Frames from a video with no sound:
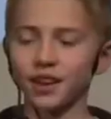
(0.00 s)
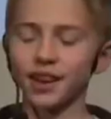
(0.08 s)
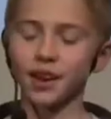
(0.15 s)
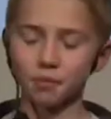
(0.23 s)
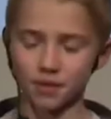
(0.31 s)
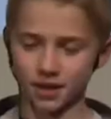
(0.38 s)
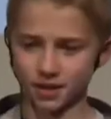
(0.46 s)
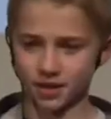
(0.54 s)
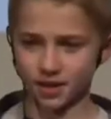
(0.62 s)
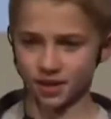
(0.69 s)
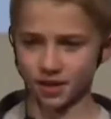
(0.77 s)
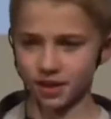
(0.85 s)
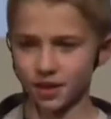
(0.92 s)
and missed.
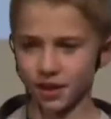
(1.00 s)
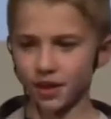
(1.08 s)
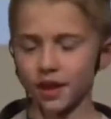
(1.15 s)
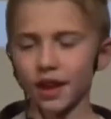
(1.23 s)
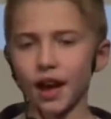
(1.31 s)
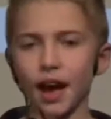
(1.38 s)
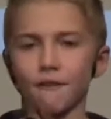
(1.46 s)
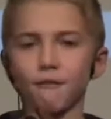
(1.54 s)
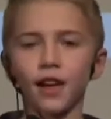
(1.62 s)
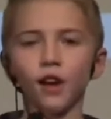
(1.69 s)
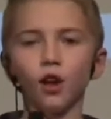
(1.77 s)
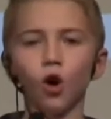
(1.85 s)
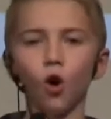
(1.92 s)
I
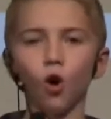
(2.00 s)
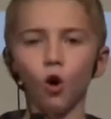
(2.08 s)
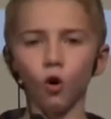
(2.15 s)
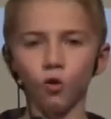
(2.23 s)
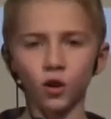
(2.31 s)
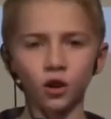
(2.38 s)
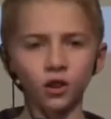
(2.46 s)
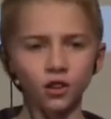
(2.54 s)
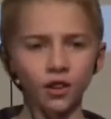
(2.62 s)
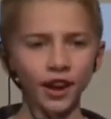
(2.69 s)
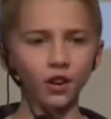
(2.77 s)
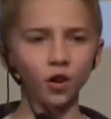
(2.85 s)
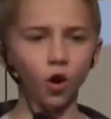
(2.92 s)
fail over
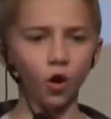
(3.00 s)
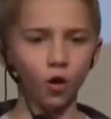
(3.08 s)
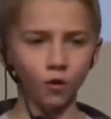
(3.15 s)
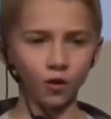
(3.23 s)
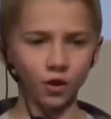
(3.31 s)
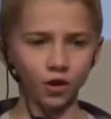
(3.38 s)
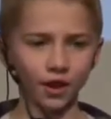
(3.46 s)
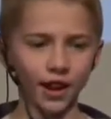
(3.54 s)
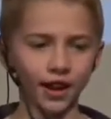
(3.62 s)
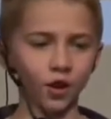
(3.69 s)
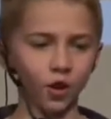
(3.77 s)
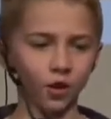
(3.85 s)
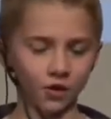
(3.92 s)
and over
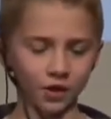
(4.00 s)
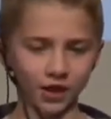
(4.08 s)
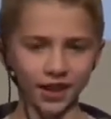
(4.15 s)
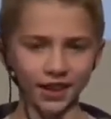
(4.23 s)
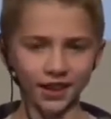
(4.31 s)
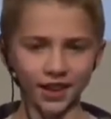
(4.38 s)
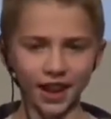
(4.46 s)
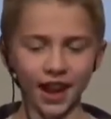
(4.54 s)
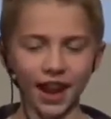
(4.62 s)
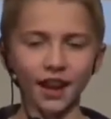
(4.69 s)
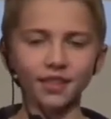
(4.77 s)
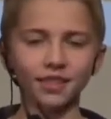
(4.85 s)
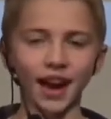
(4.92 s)
and over again,
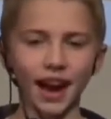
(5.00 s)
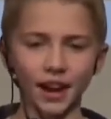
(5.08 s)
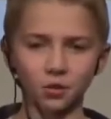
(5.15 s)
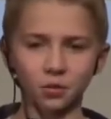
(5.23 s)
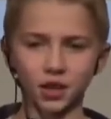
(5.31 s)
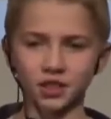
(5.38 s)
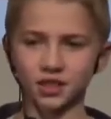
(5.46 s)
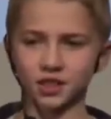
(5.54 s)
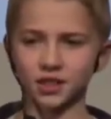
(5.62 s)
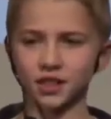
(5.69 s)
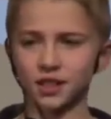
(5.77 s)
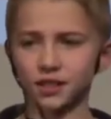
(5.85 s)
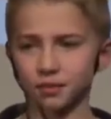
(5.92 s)
and that is why I
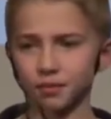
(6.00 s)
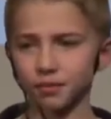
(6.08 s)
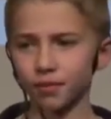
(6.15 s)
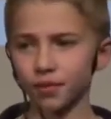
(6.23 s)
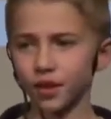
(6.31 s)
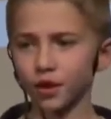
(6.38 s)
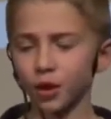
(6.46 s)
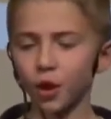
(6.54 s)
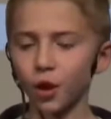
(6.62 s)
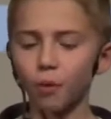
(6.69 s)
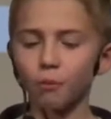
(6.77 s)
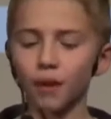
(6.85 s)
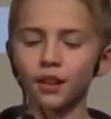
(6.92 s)
succeed.
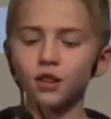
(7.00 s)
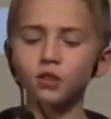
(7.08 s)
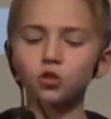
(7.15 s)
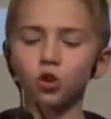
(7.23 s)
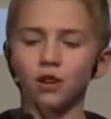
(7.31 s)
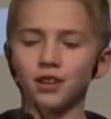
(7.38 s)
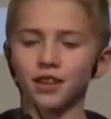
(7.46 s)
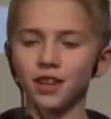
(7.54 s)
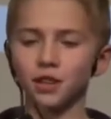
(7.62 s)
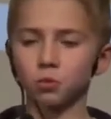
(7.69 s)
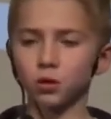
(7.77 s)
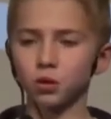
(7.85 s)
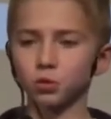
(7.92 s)
Michael Jordan
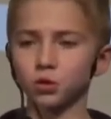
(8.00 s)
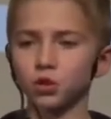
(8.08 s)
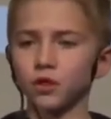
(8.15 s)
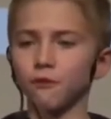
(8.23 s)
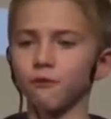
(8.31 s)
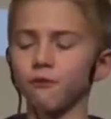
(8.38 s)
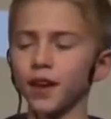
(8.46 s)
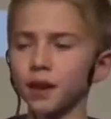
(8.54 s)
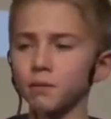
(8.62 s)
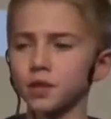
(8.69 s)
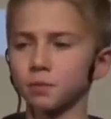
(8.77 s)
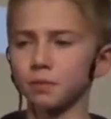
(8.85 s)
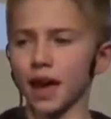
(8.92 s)
is one of the most
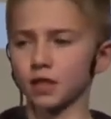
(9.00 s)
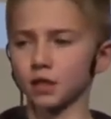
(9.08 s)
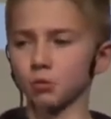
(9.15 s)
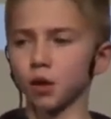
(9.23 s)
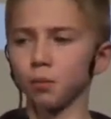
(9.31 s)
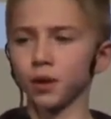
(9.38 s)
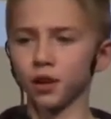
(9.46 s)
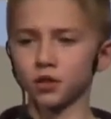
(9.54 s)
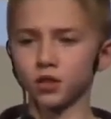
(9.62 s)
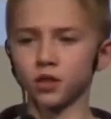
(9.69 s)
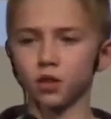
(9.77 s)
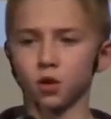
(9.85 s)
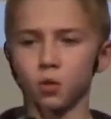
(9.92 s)
famous basketball players in the